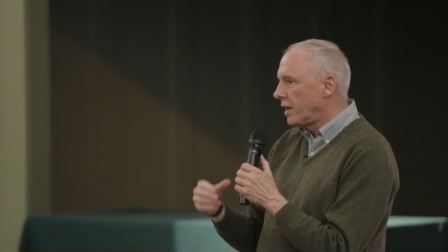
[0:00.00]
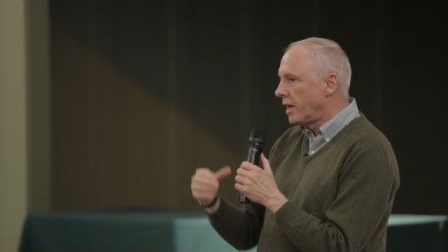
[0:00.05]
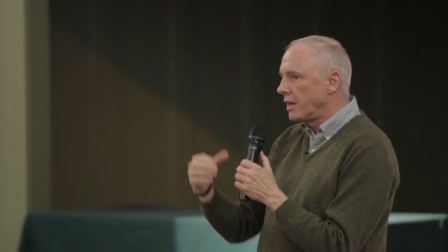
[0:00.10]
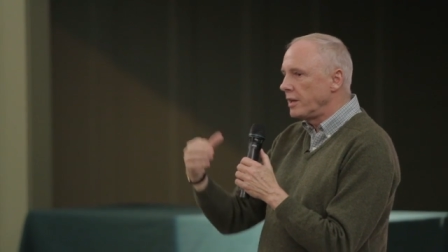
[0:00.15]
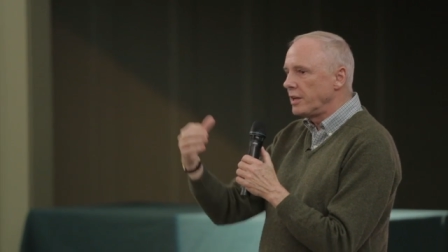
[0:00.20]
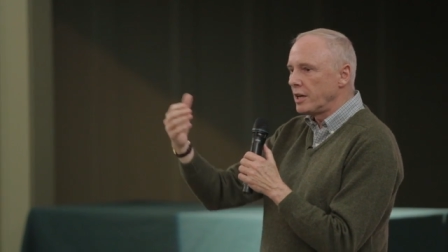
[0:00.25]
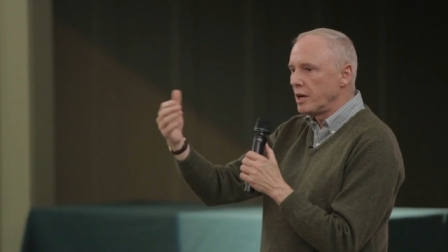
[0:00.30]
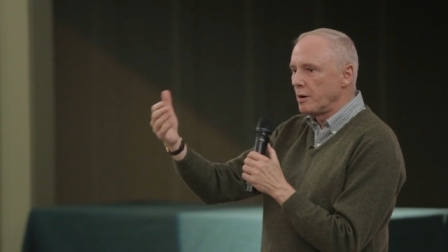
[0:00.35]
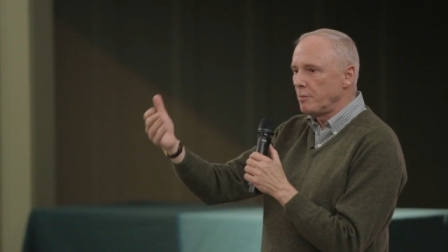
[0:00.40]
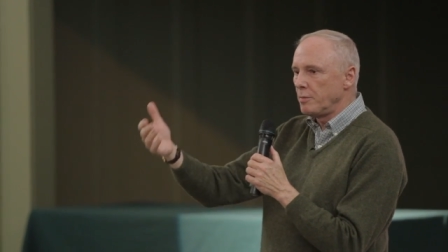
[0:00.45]

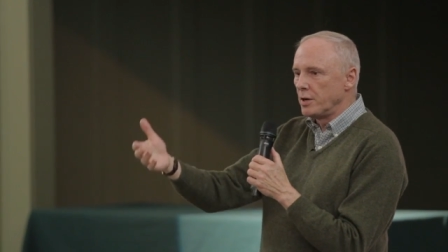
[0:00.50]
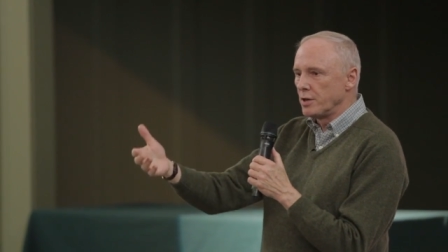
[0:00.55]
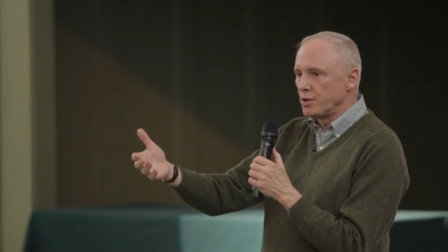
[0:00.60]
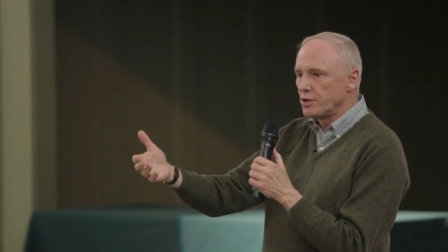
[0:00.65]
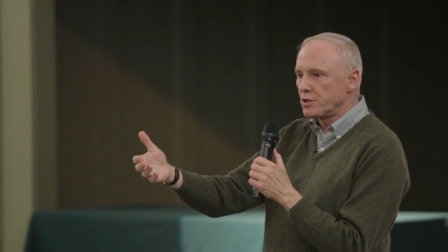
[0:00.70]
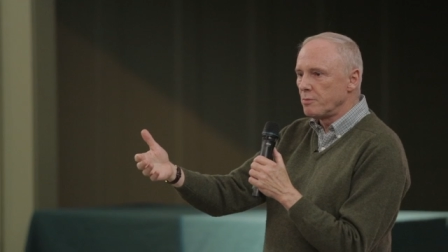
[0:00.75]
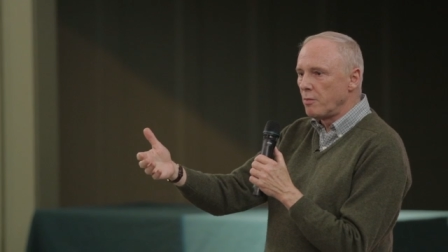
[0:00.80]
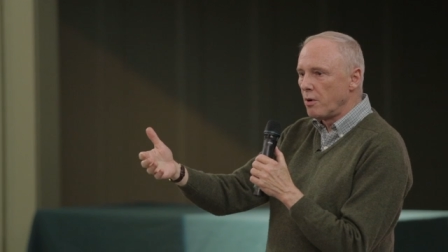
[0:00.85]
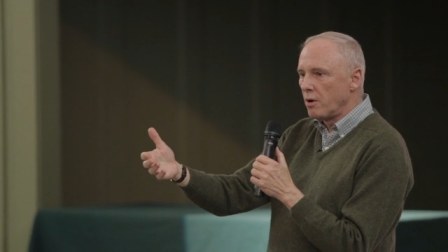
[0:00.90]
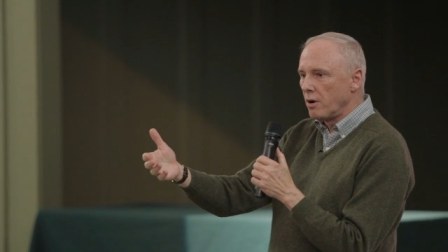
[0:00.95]
ending up in a
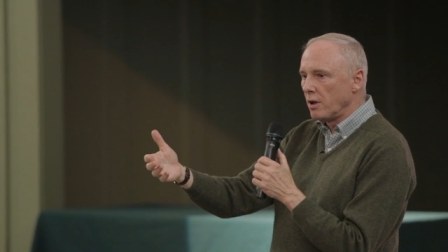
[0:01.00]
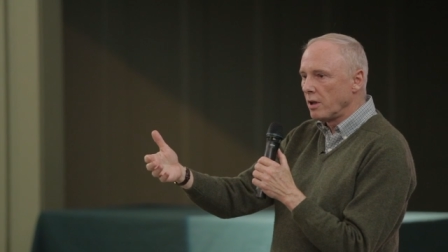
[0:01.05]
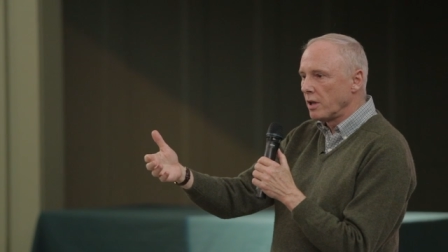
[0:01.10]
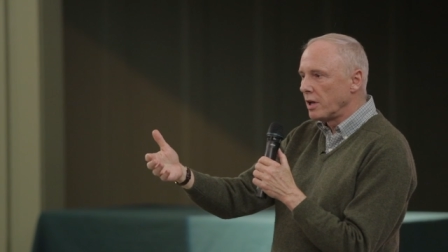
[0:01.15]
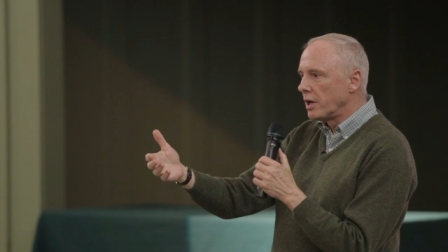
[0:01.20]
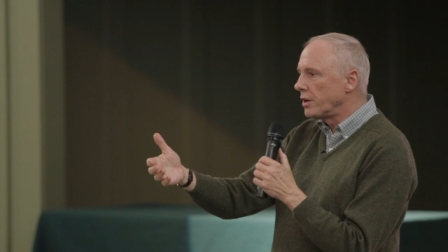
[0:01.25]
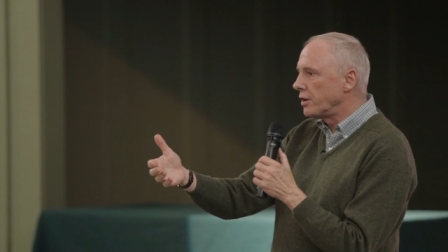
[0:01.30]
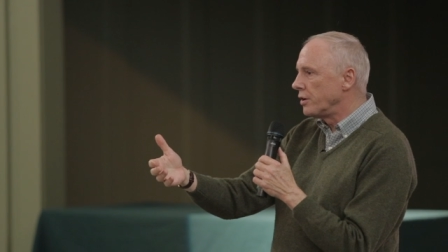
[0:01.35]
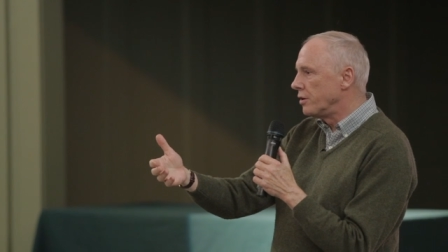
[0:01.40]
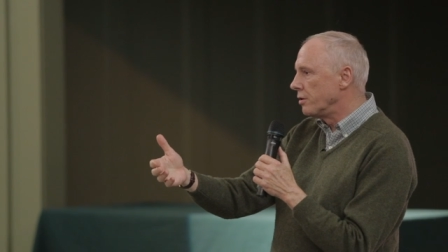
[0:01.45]

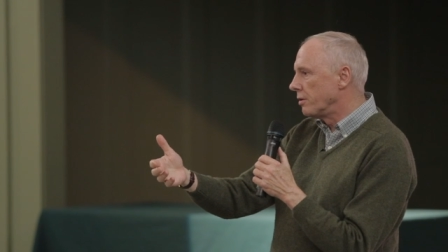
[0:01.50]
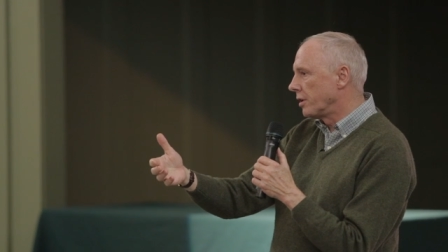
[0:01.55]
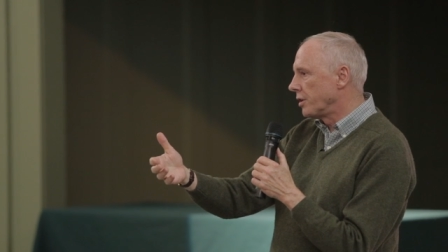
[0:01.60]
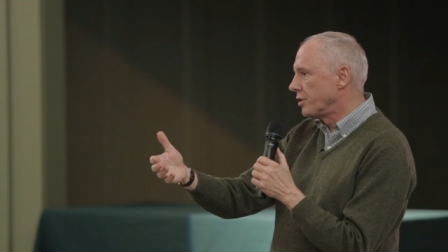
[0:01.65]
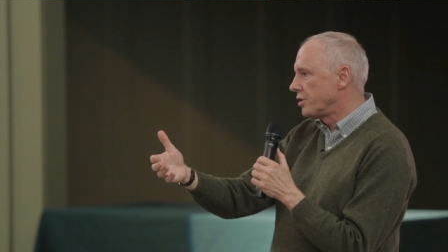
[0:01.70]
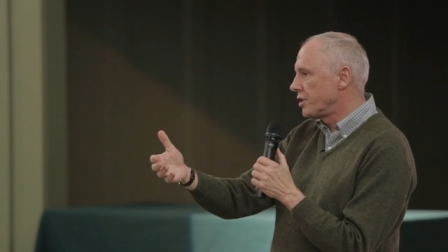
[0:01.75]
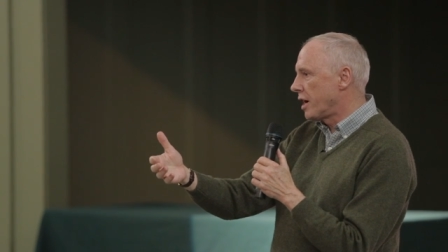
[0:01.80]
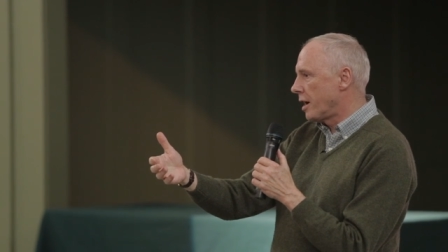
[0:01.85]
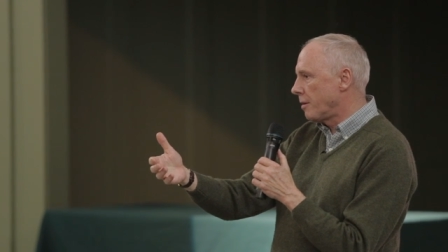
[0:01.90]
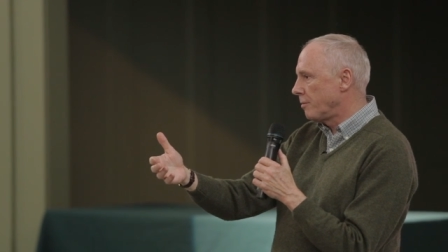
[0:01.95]
small
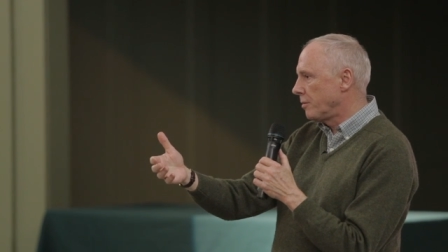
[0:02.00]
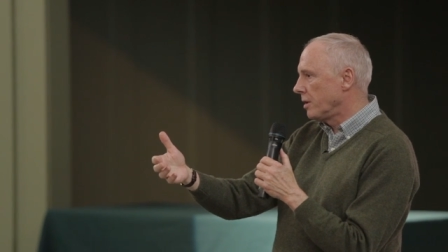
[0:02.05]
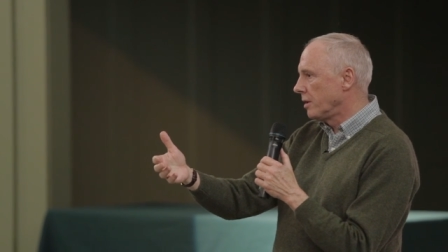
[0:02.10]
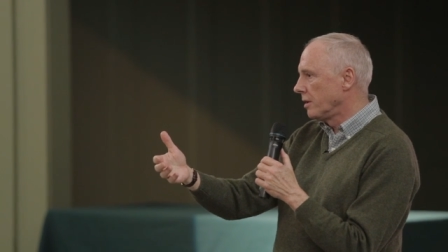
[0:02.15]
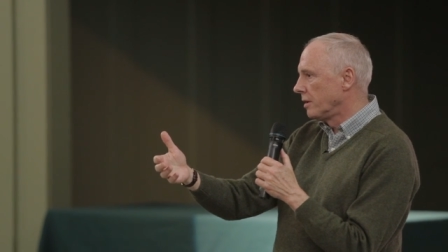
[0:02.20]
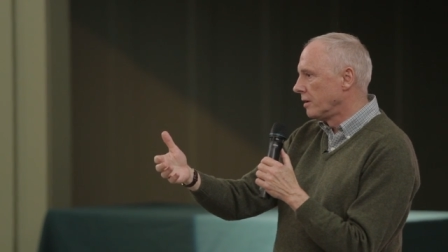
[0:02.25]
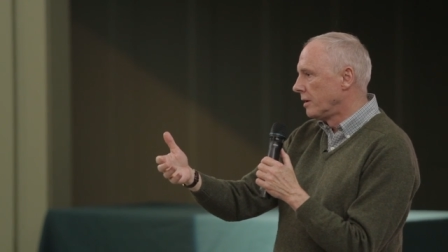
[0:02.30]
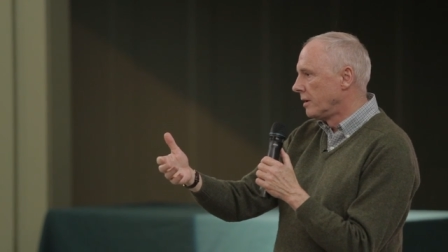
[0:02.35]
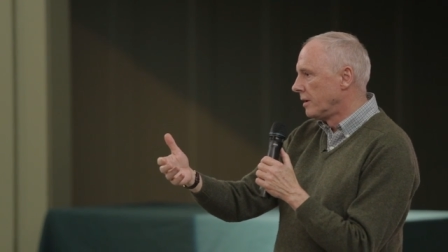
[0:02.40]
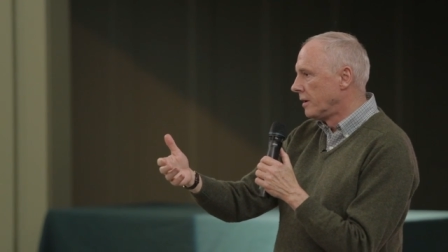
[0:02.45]
unadorned chapel.